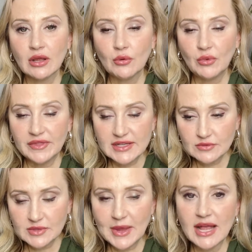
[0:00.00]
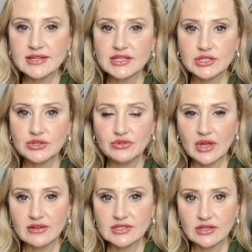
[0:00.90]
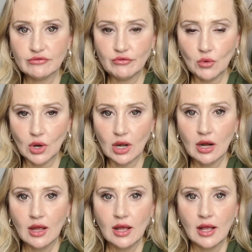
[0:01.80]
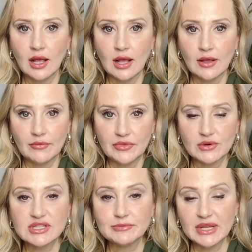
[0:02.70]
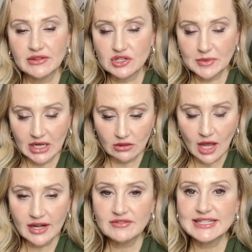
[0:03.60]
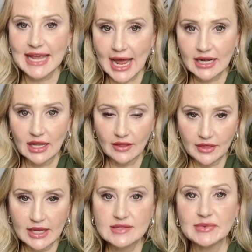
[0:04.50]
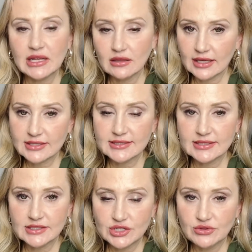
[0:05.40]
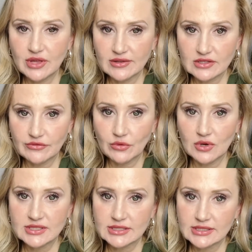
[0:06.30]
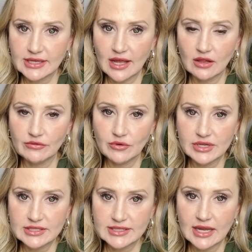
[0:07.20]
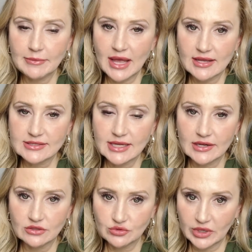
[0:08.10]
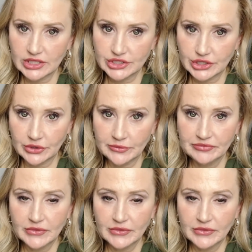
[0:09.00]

When this was passed in 2004, there's been a lot of data that has been collected since 2004, since the California state passed Title 22.